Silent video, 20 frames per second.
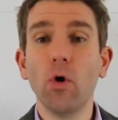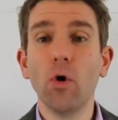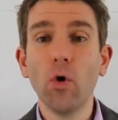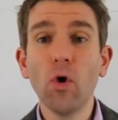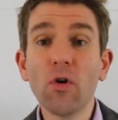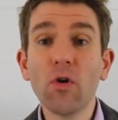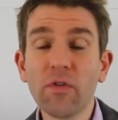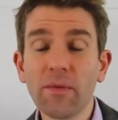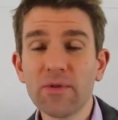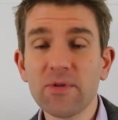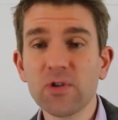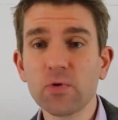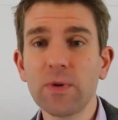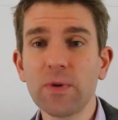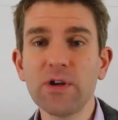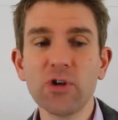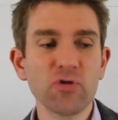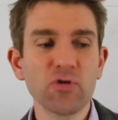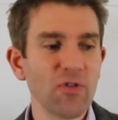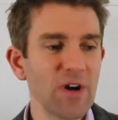Or if a
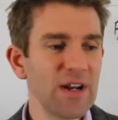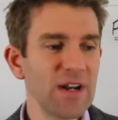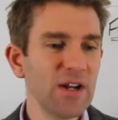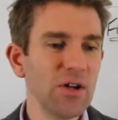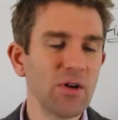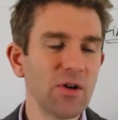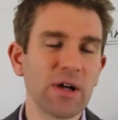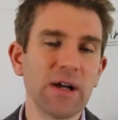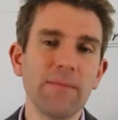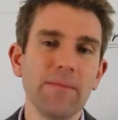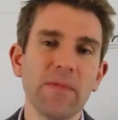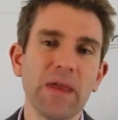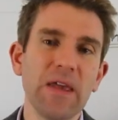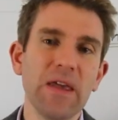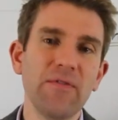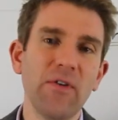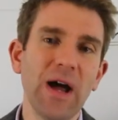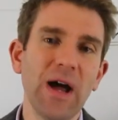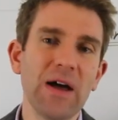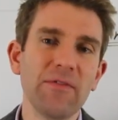swing trader, look,
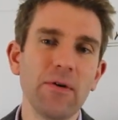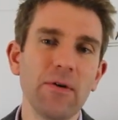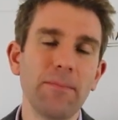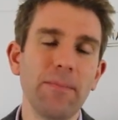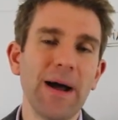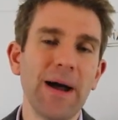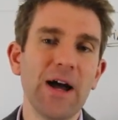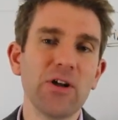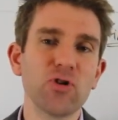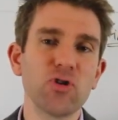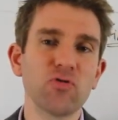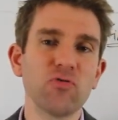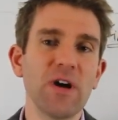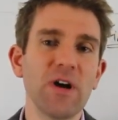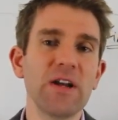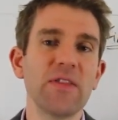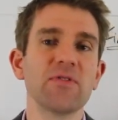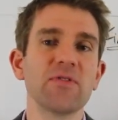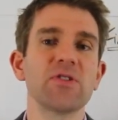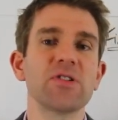if I have a bad
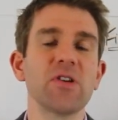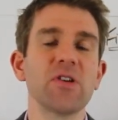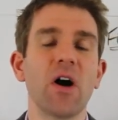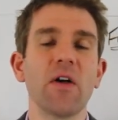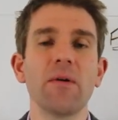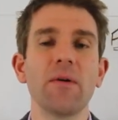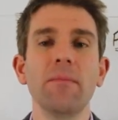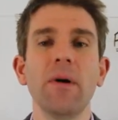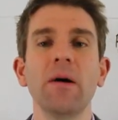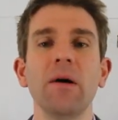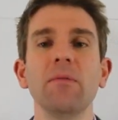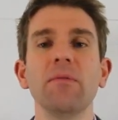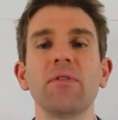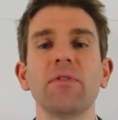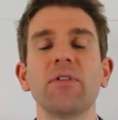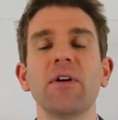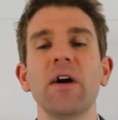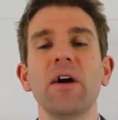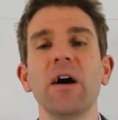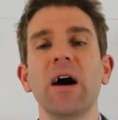trade at the start of the
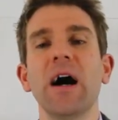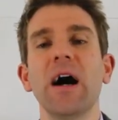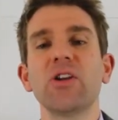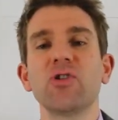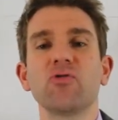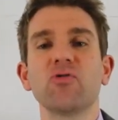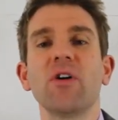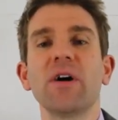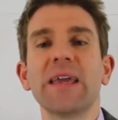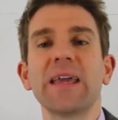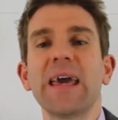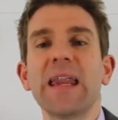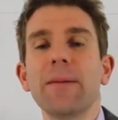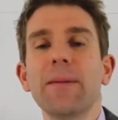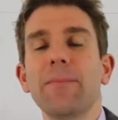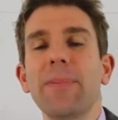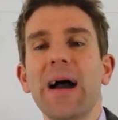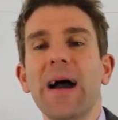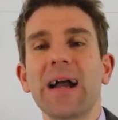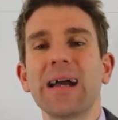month, I try and get
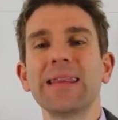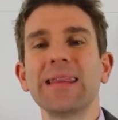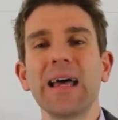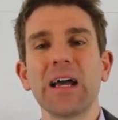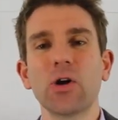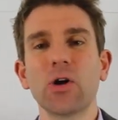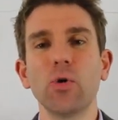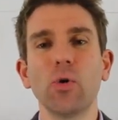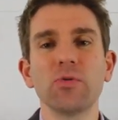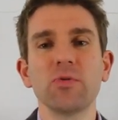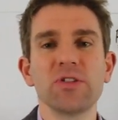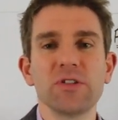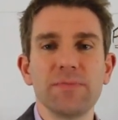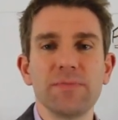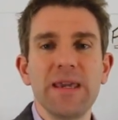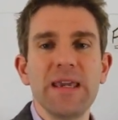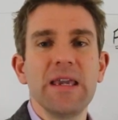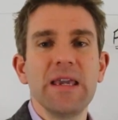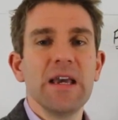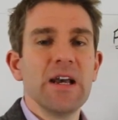it back and that causes
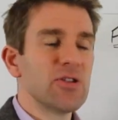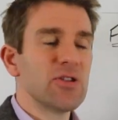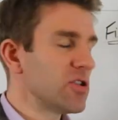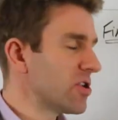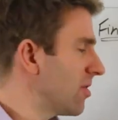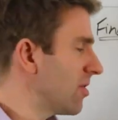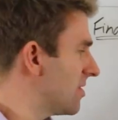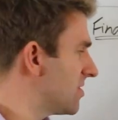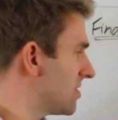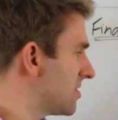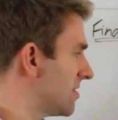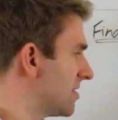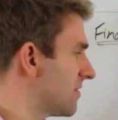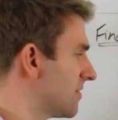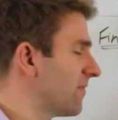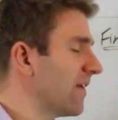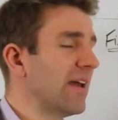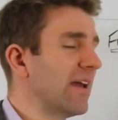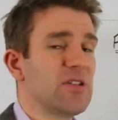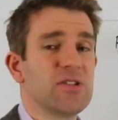me to go into this
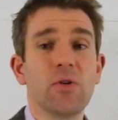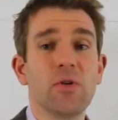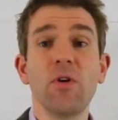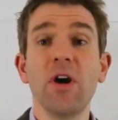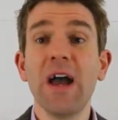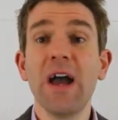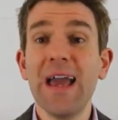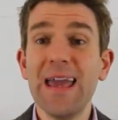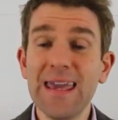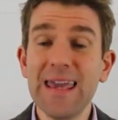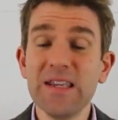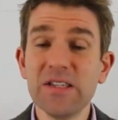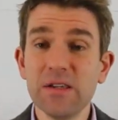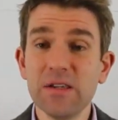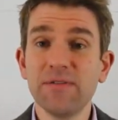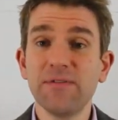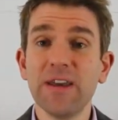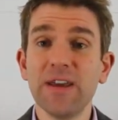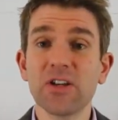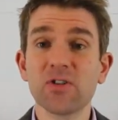phase. So easy
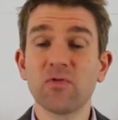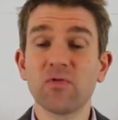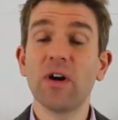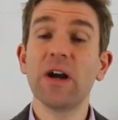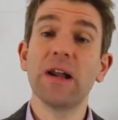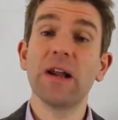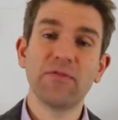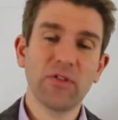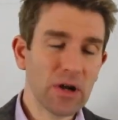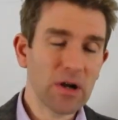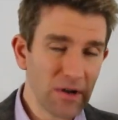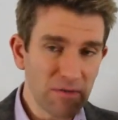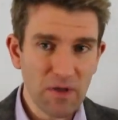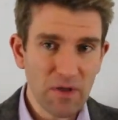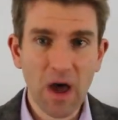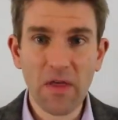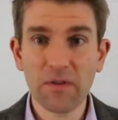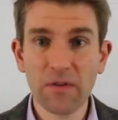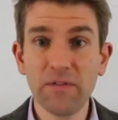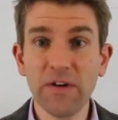fix, right? I've done
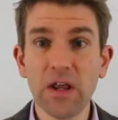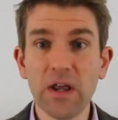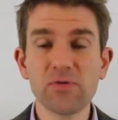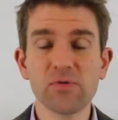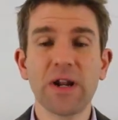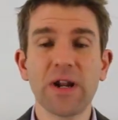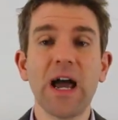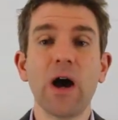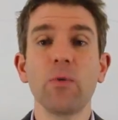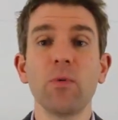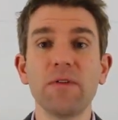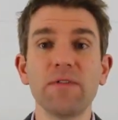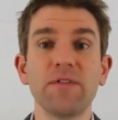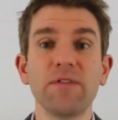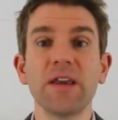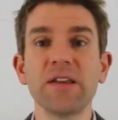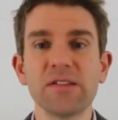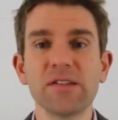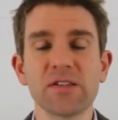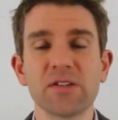other videos on how we
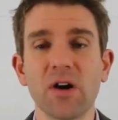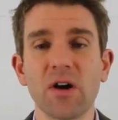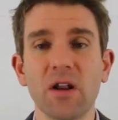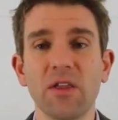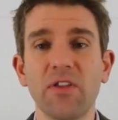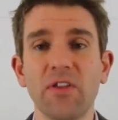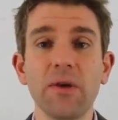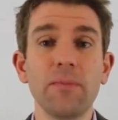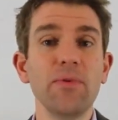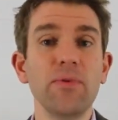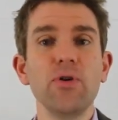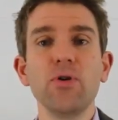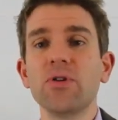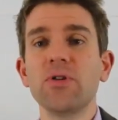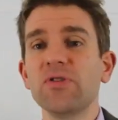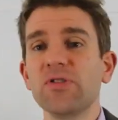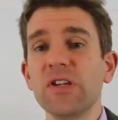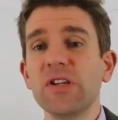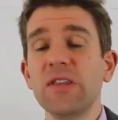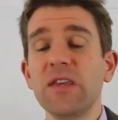fix this kind of thing, but you
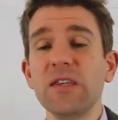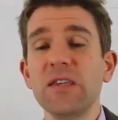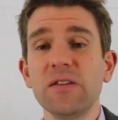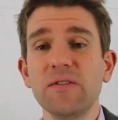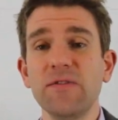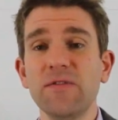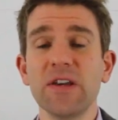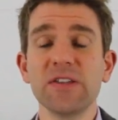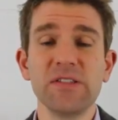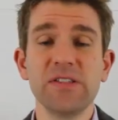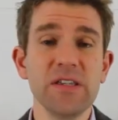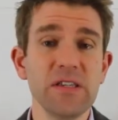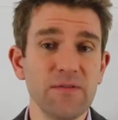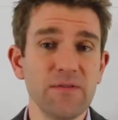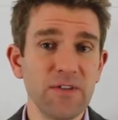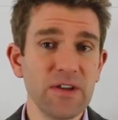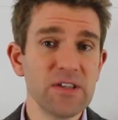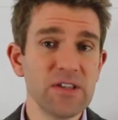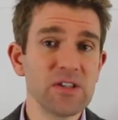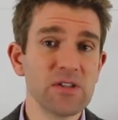can see the easy fix. The easy
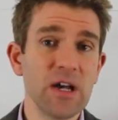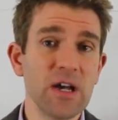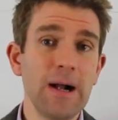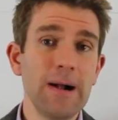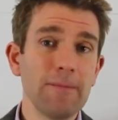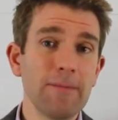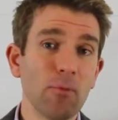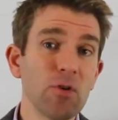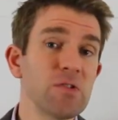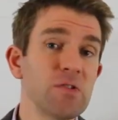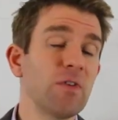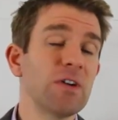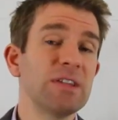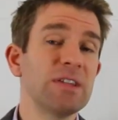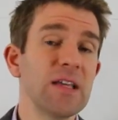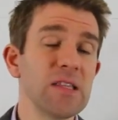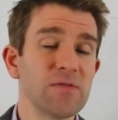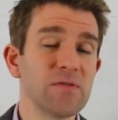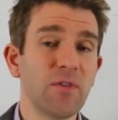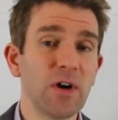fix is once I've
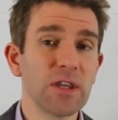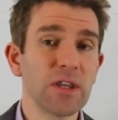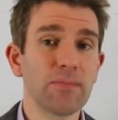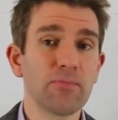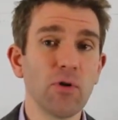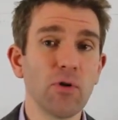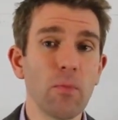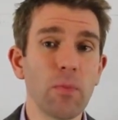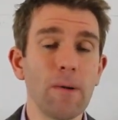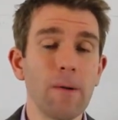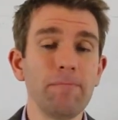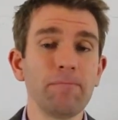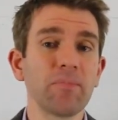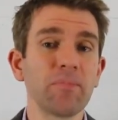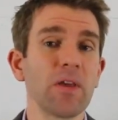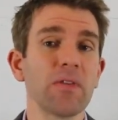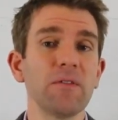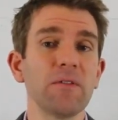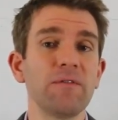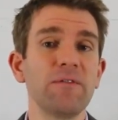identified the problem,
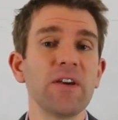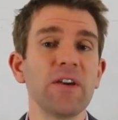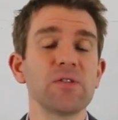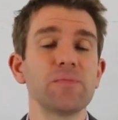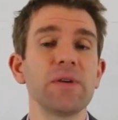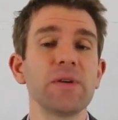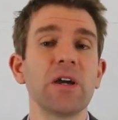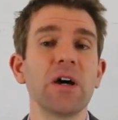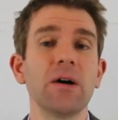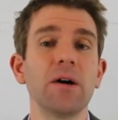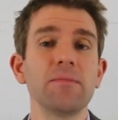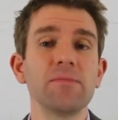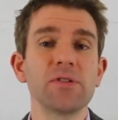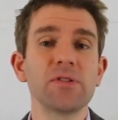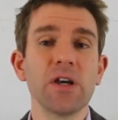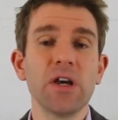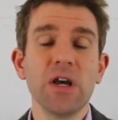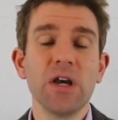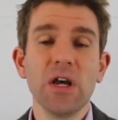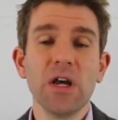the fix becomes